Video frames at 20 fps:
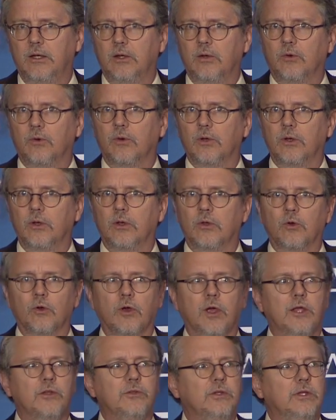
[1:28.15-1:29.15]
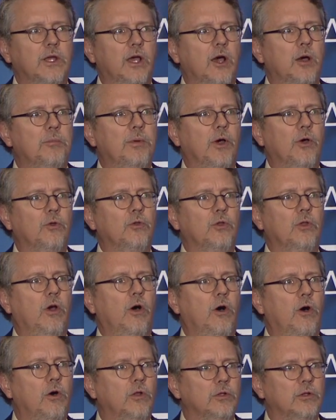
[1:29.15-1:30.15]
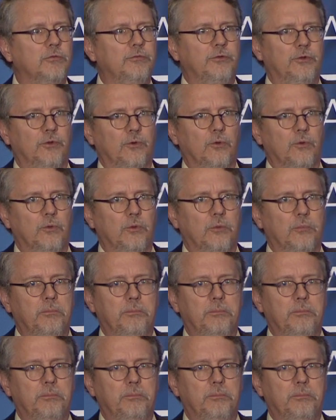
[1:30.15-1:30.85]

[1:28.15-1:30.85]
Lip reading: her idea about all of you